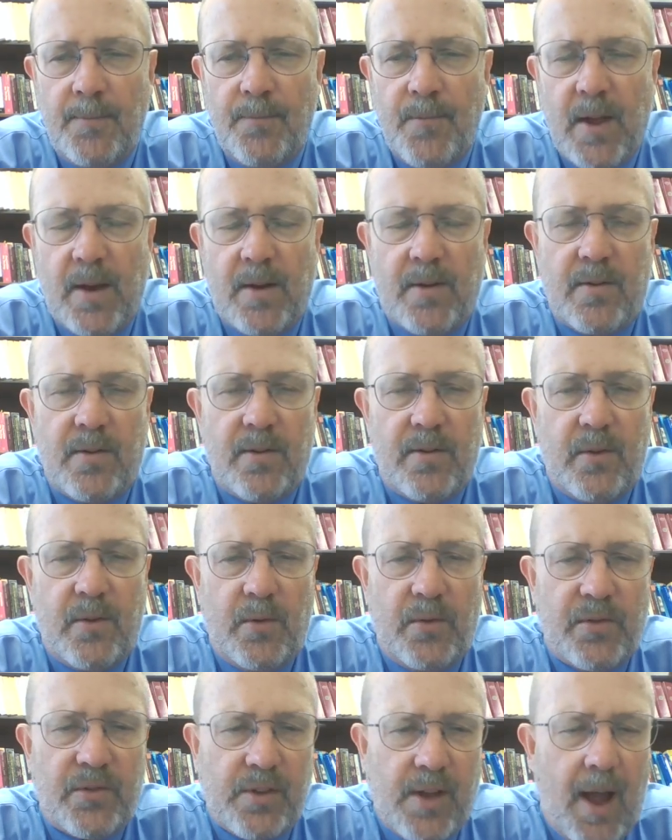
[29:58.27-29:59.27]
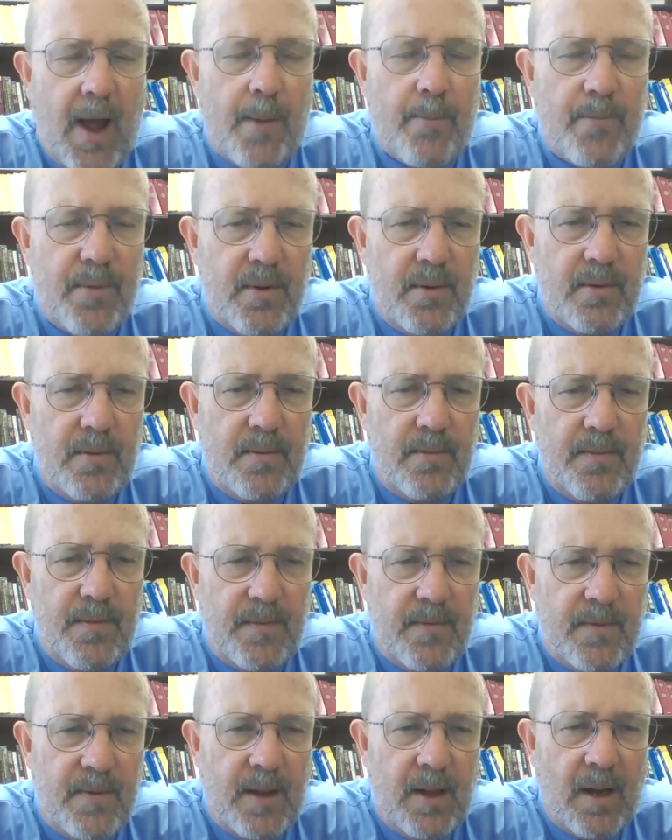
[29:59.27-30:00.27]
and to stop
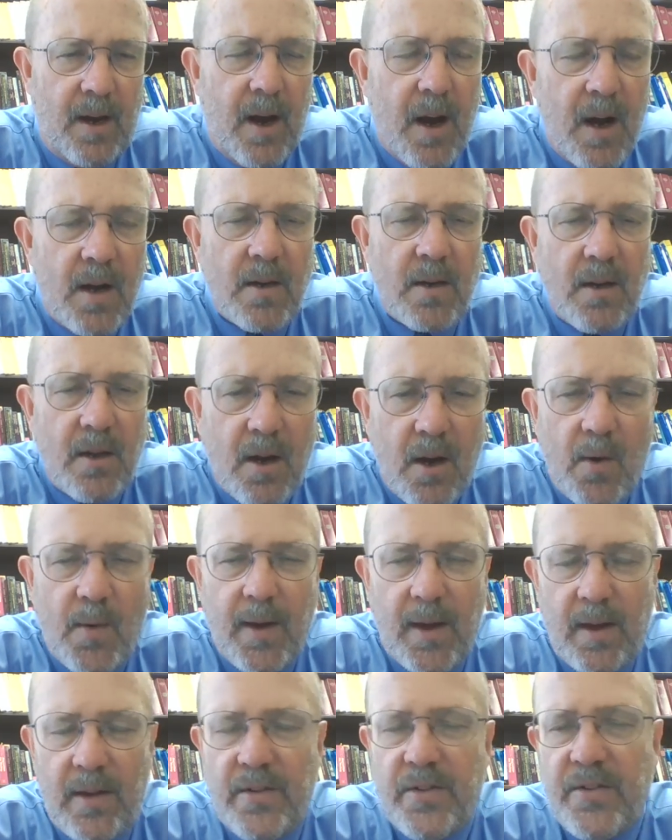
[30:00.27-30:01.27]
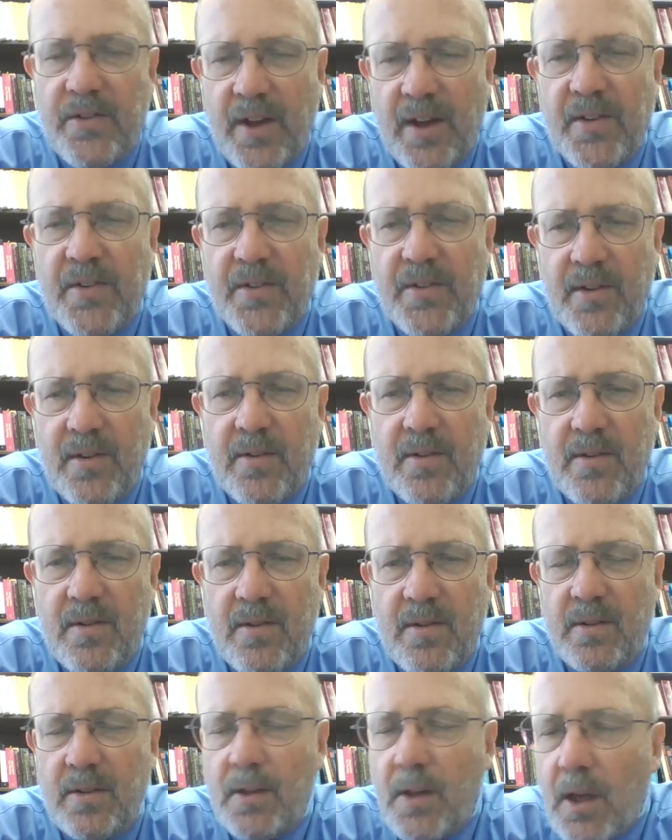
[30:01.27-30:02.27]
the ongoing, incessant
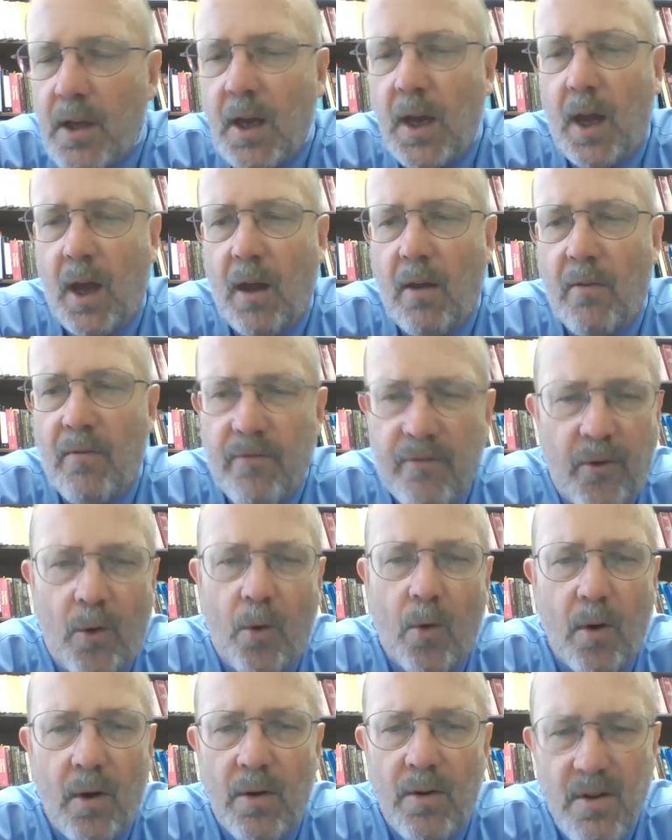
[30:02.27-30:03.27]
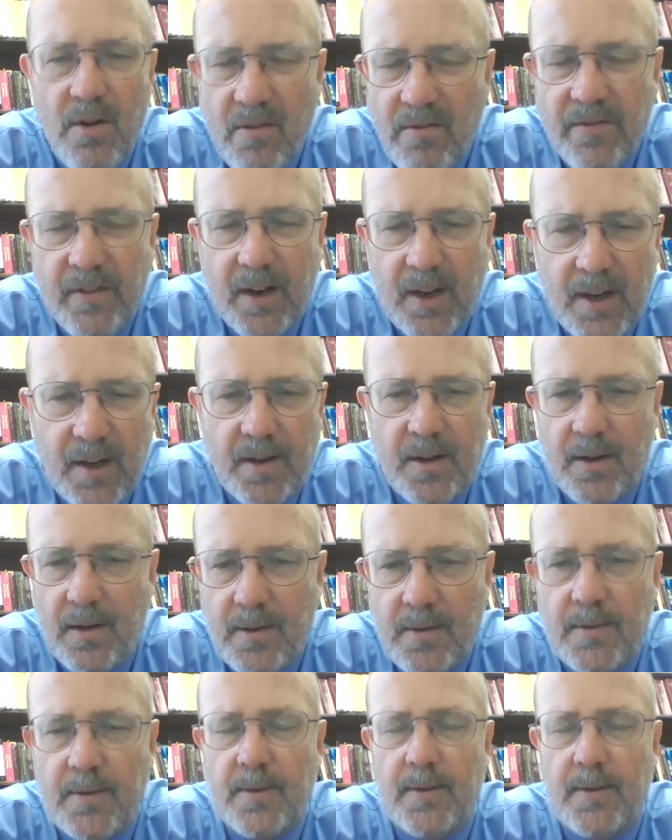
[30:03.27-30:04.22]
looking for nirvana.